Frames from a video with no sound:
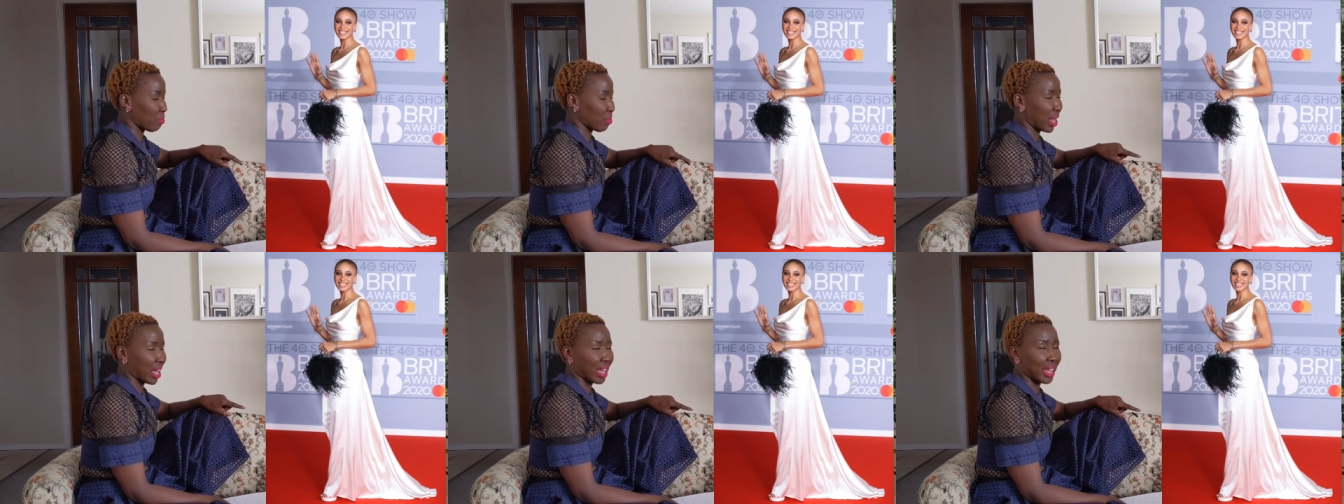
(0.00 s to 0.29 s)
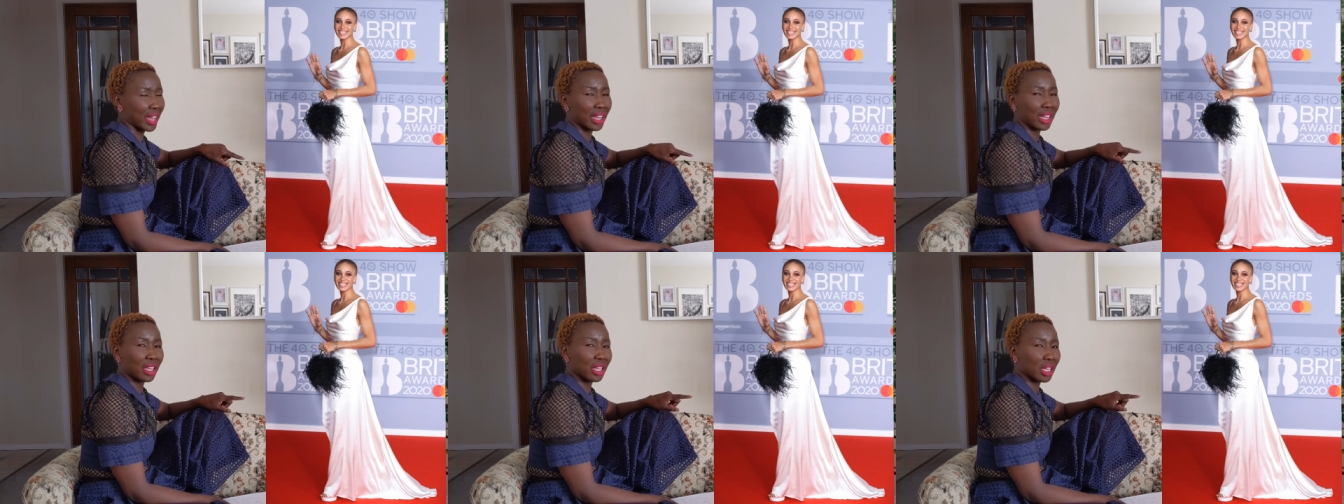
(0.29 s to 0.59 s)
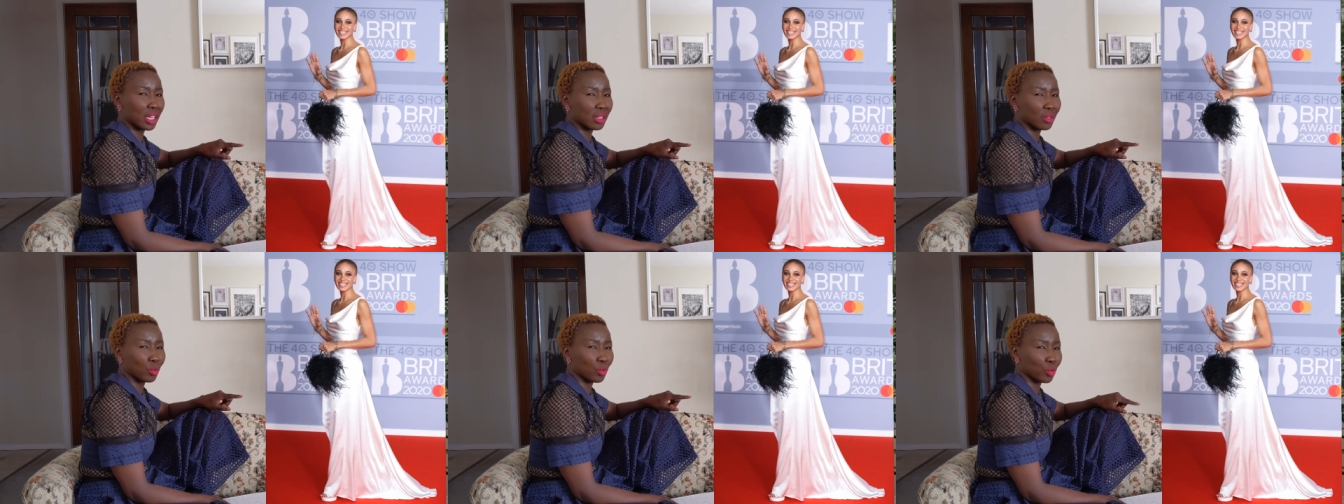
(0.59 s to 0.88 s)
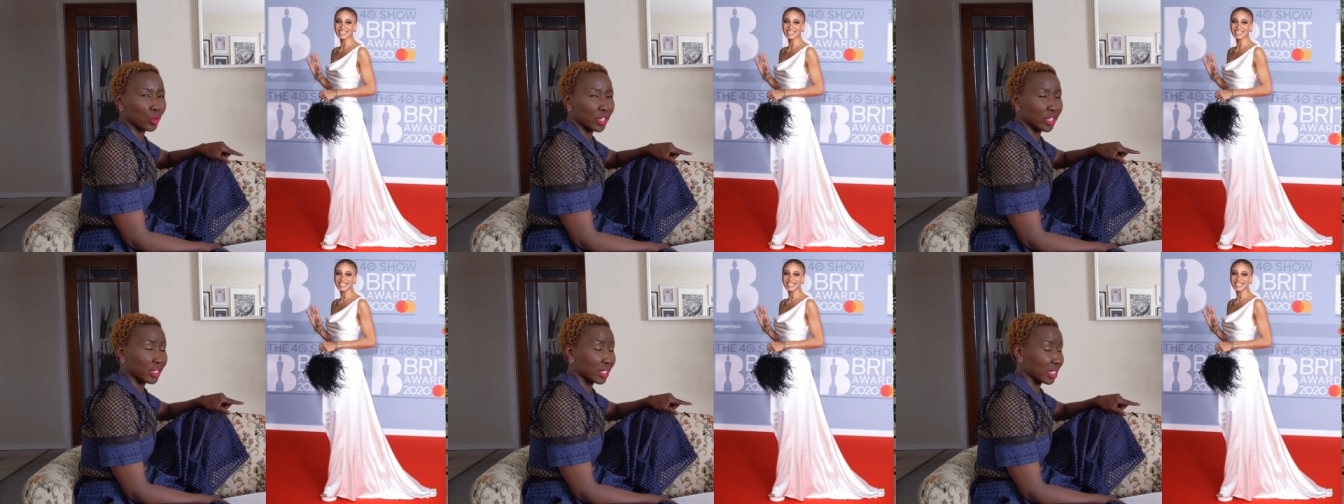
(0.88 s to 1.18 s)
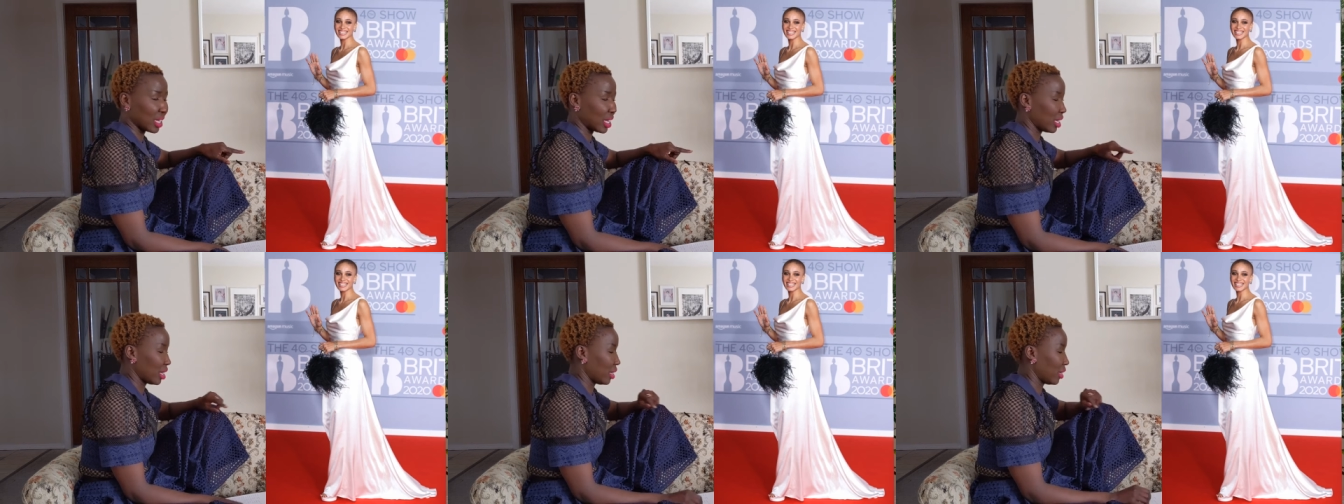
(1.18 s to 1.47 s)
bag
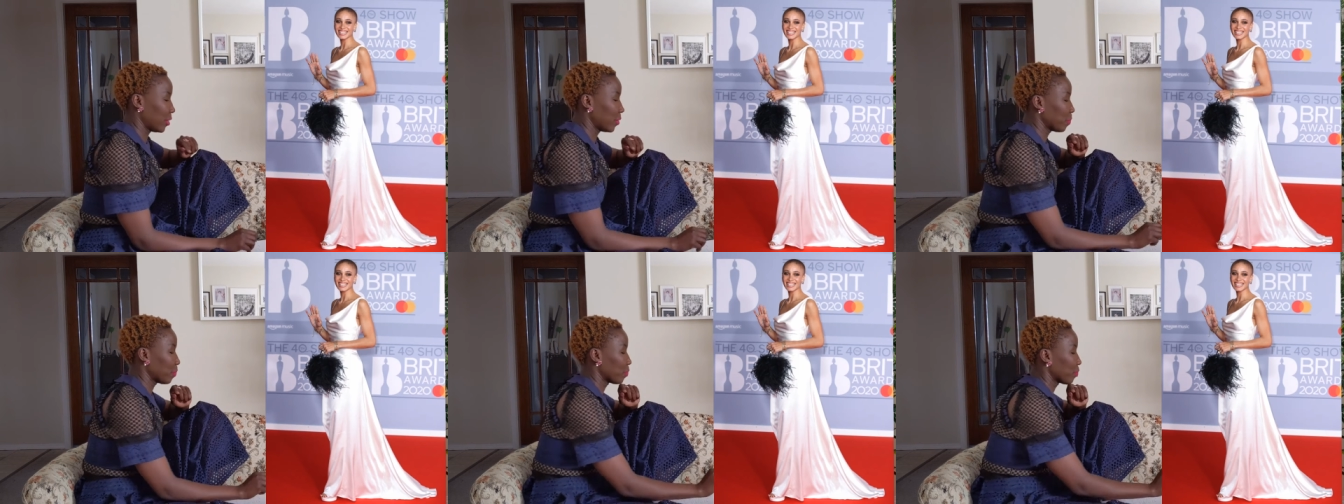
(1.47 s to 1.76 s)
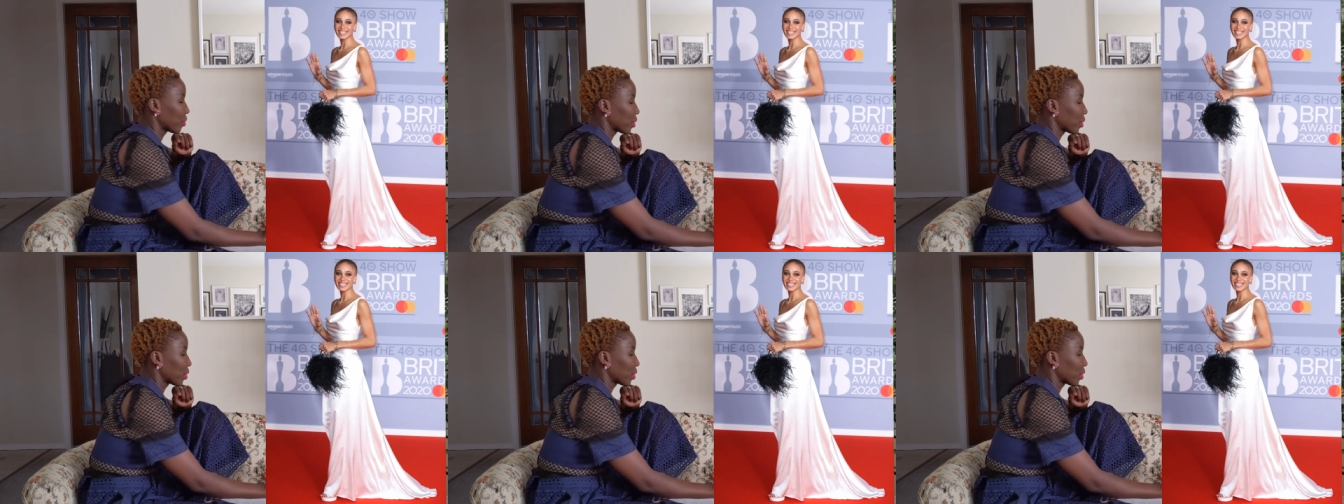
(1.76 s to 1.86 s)
Racine.